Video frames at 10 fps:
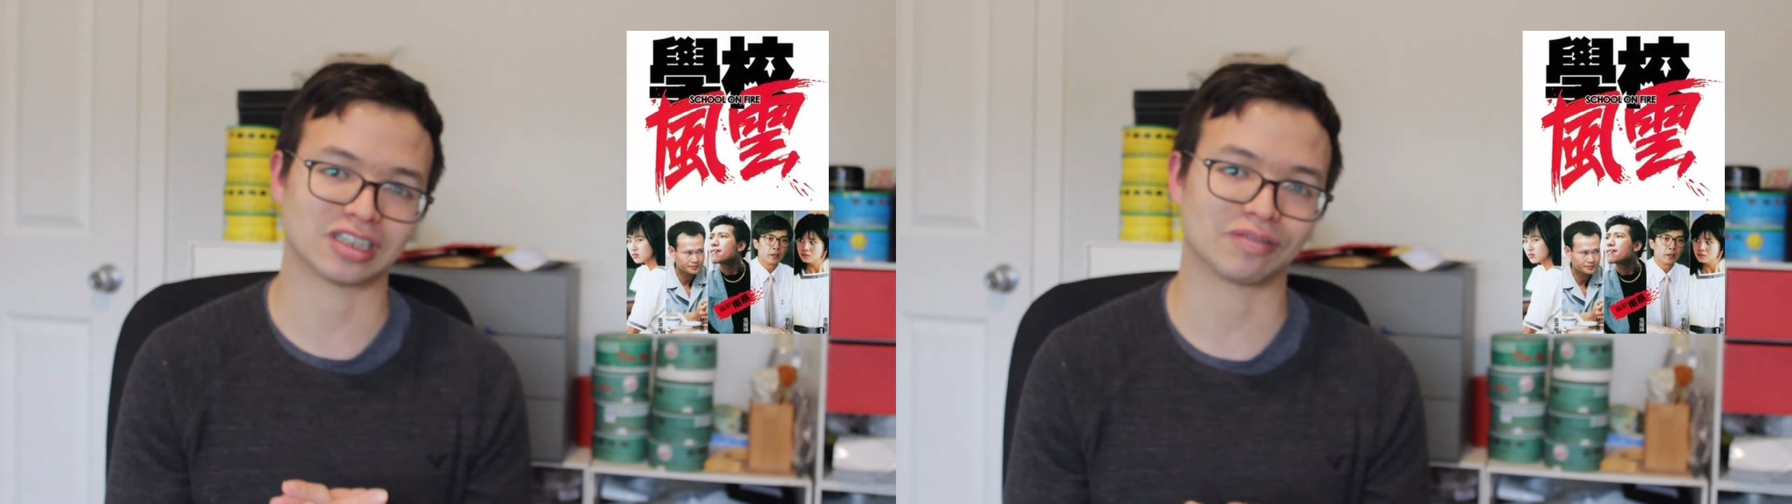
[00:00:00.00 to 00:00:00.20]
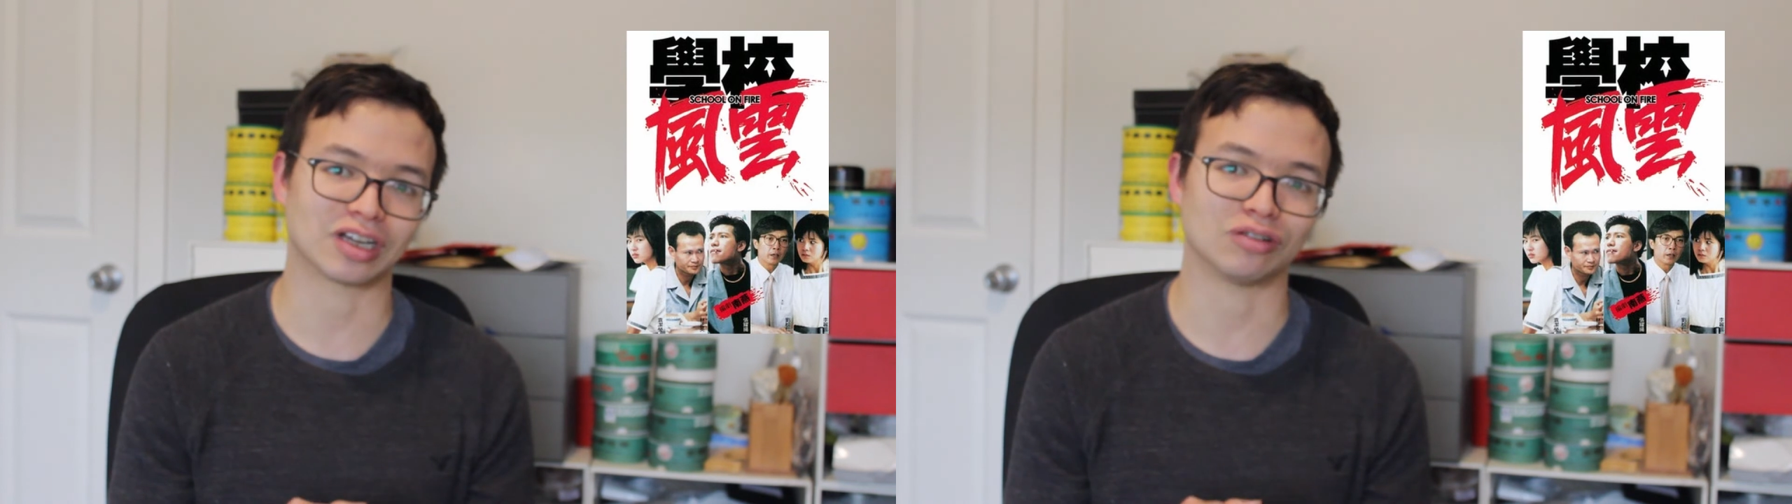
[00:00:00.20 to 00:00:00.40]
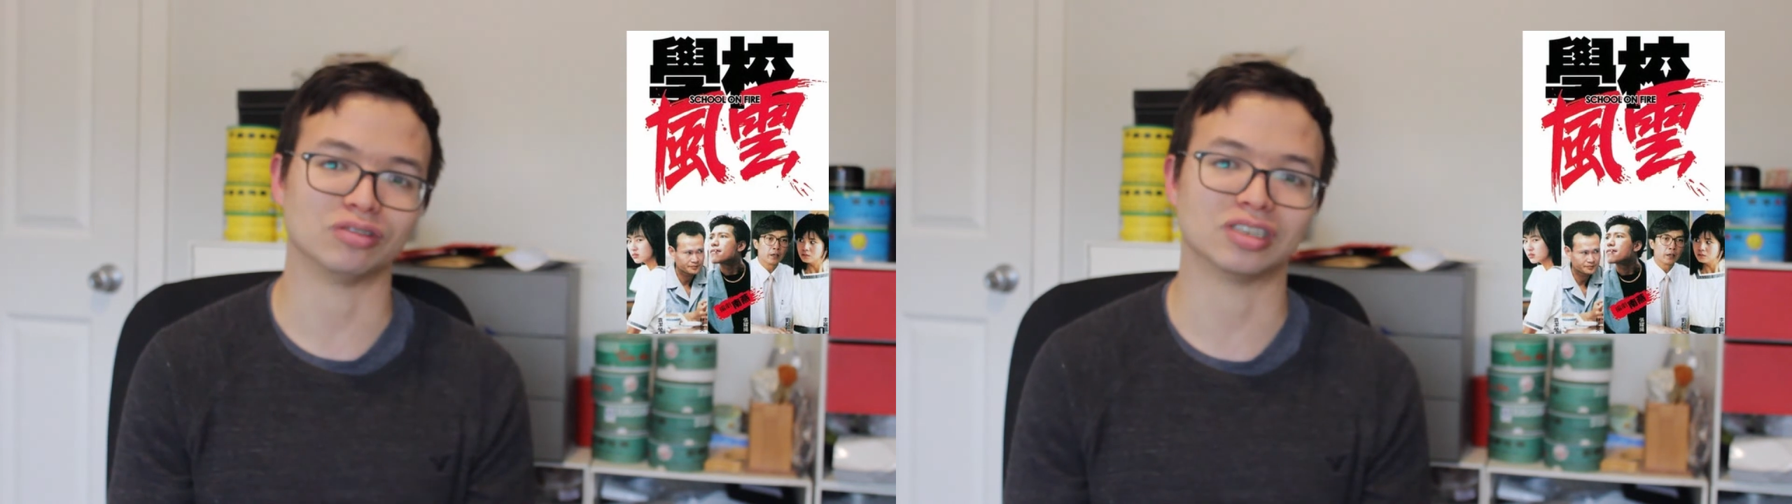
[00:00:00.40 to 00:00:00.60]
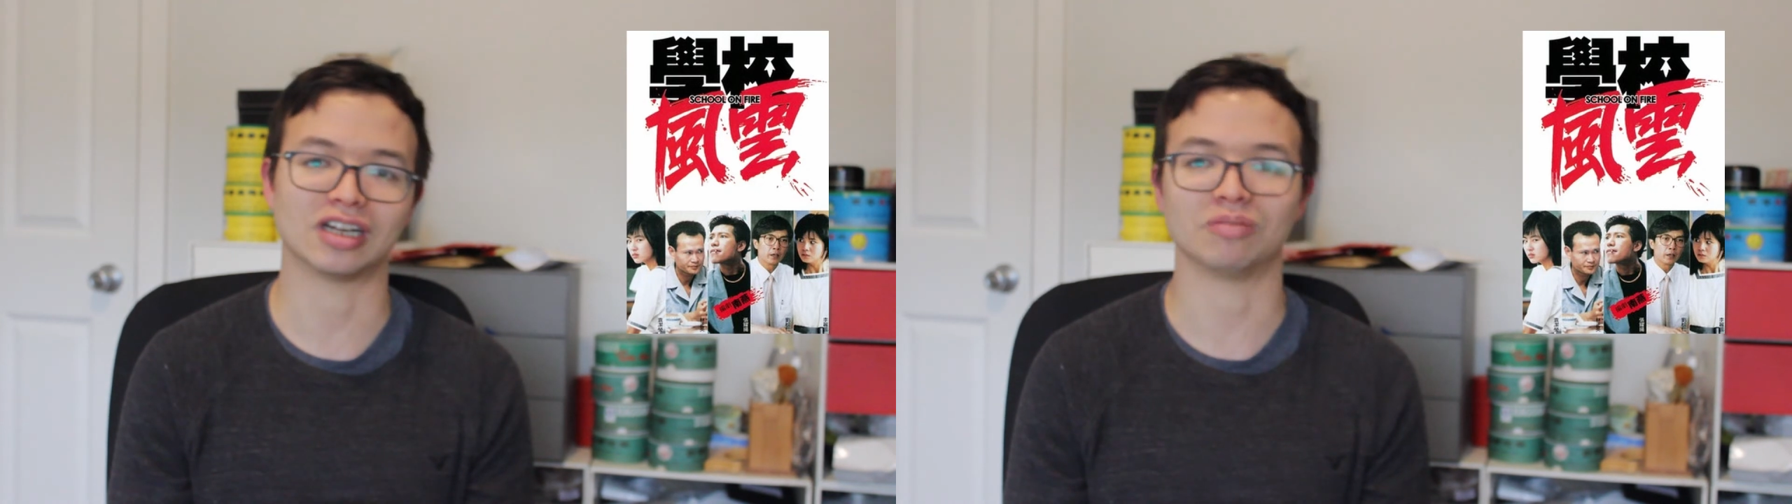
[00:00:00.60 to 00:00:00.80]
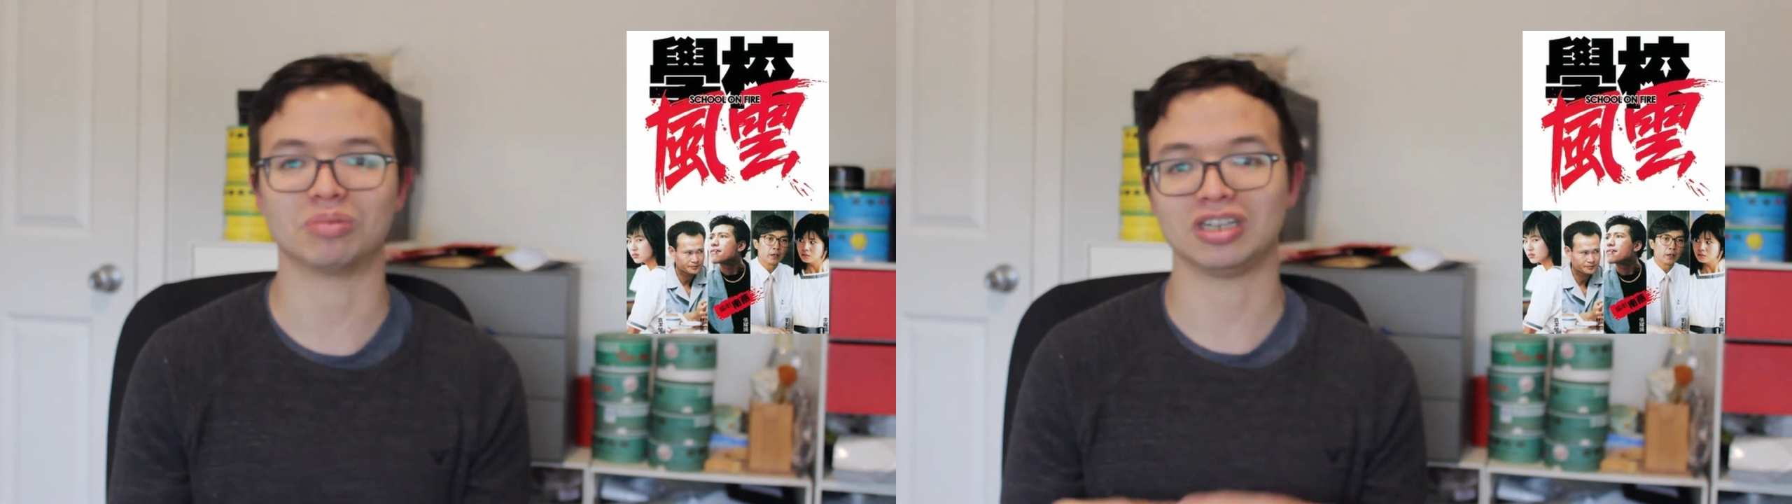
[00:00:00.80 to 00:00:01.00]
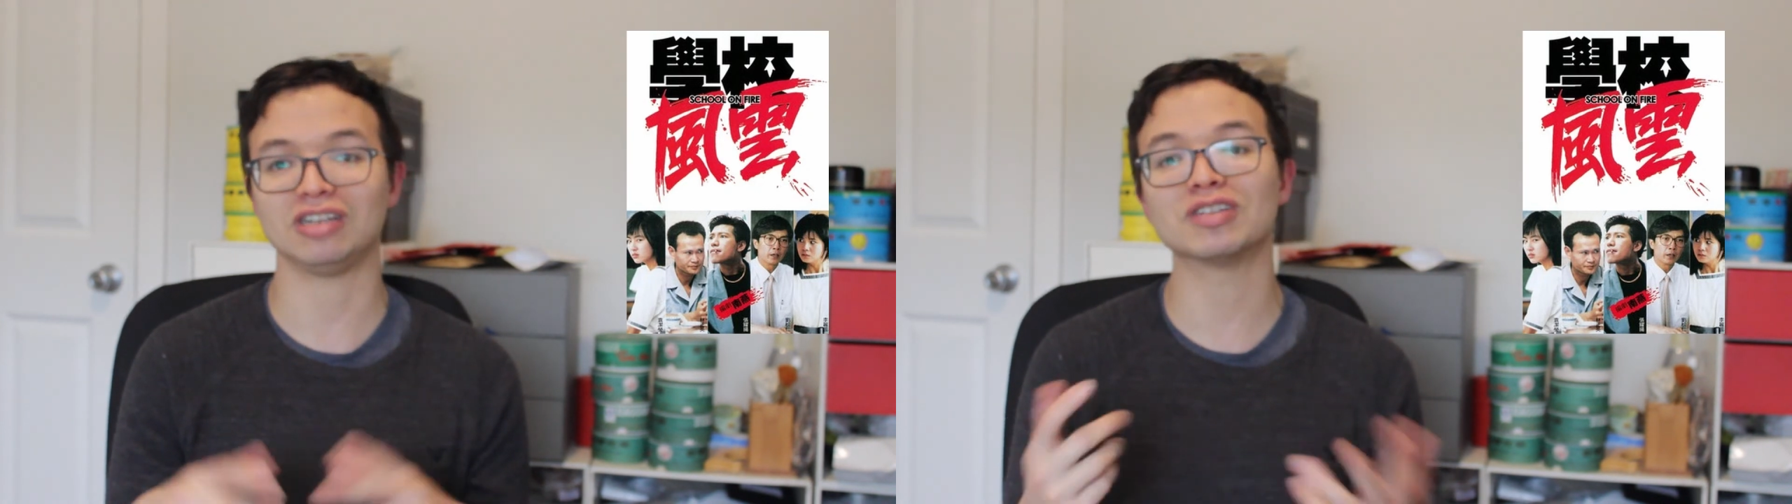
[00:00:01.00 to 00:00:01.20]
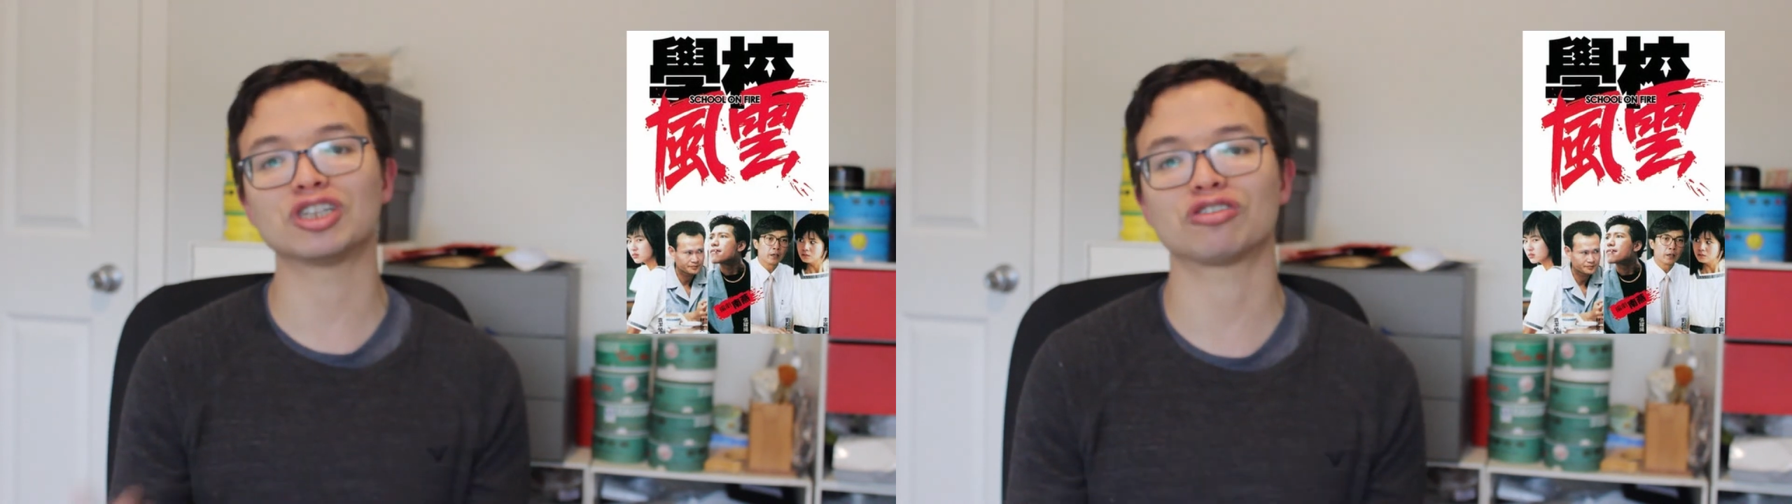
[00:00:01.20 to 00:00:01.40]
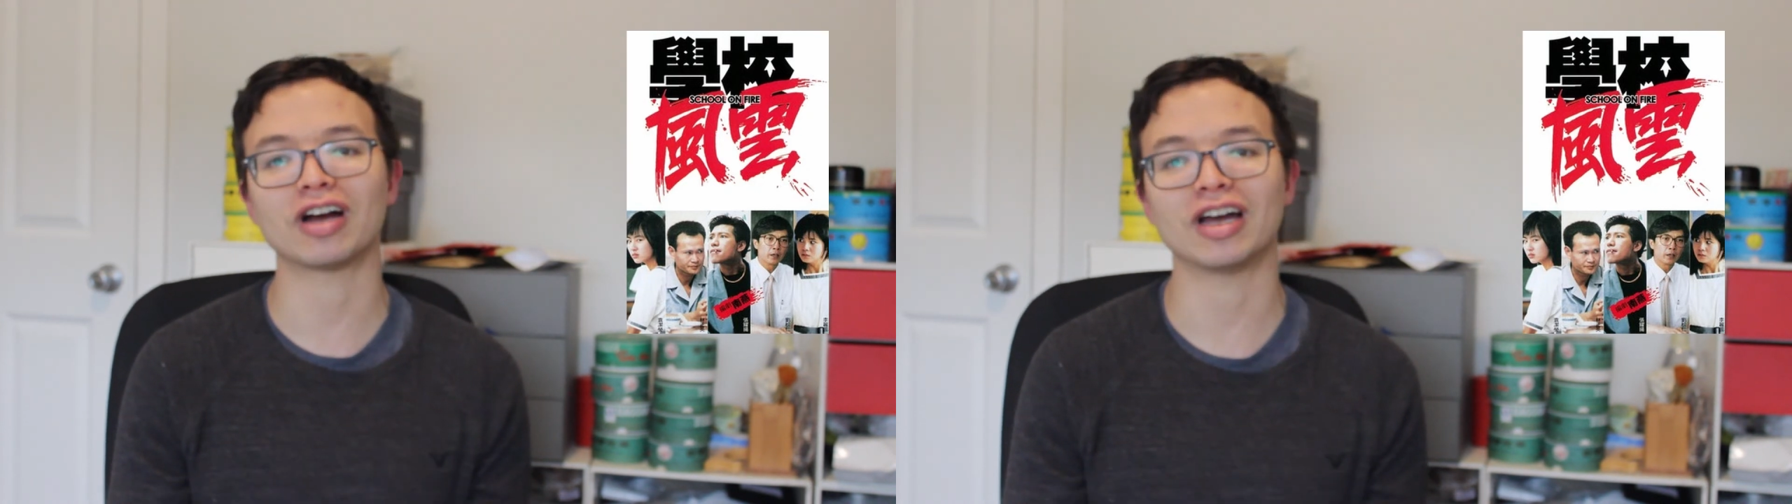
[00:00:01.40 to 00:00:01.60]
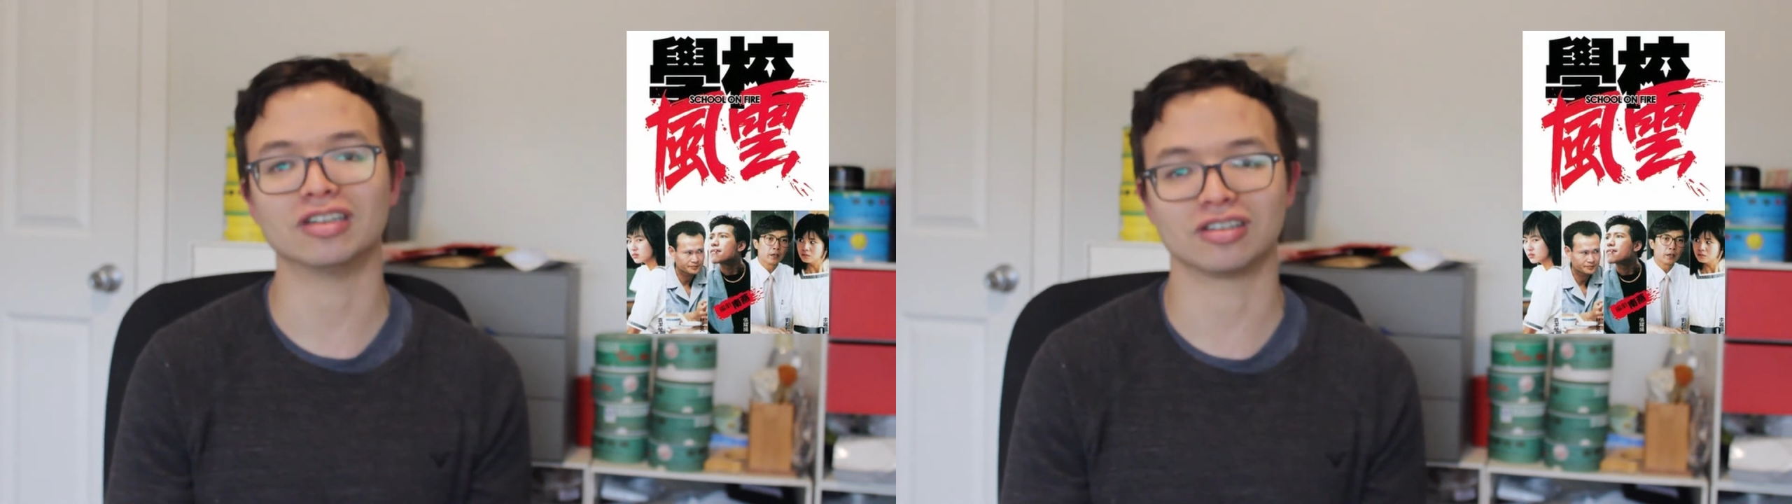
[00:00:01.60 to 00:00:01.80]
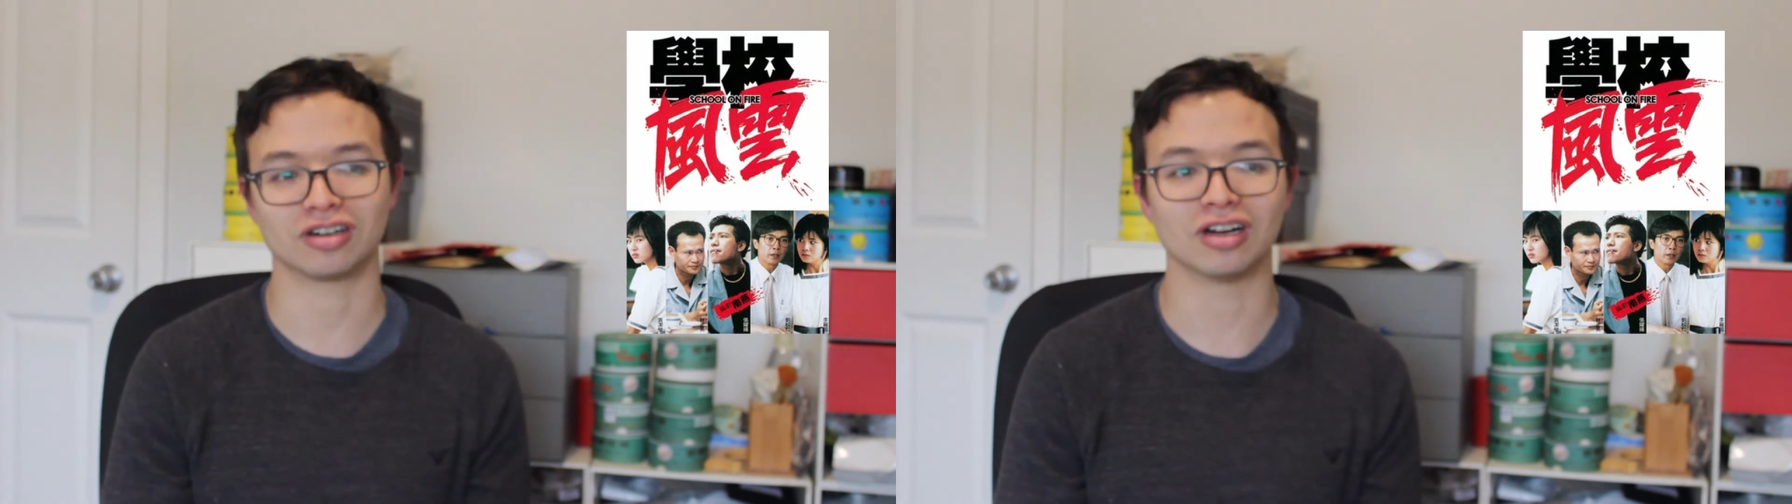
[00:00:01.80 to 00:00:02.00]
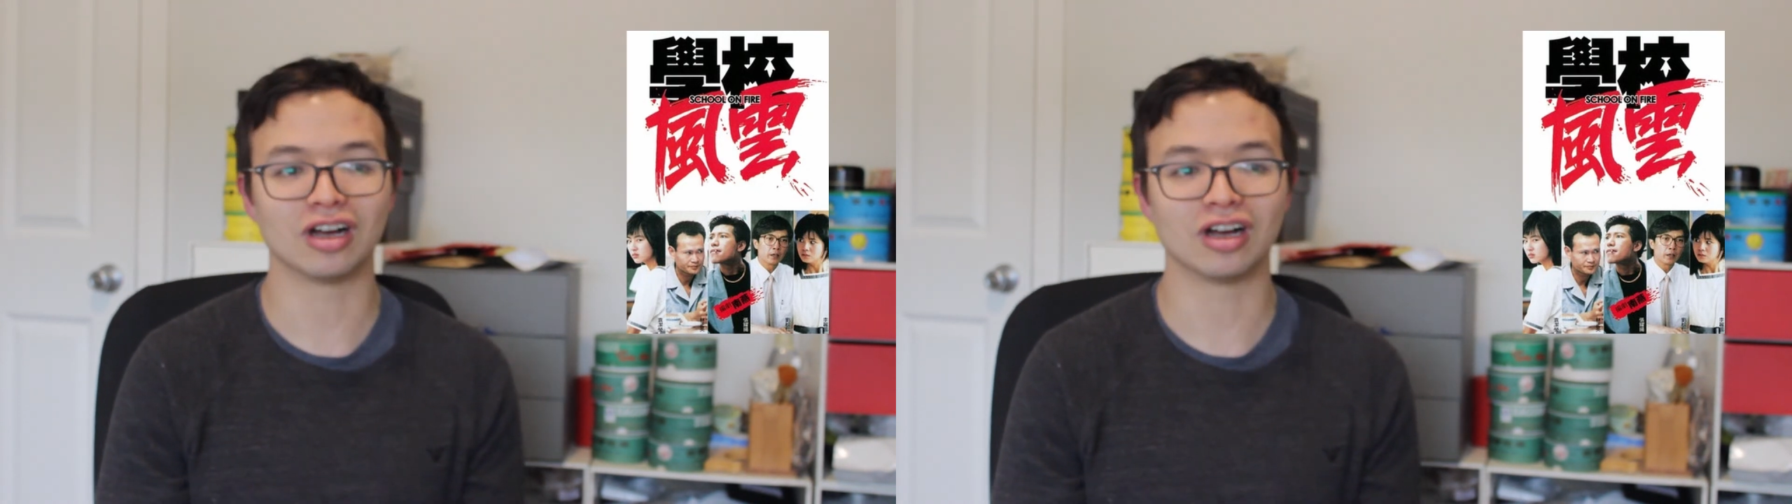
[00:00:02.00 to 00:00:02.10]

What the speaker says: I forget who said it, but even the triads are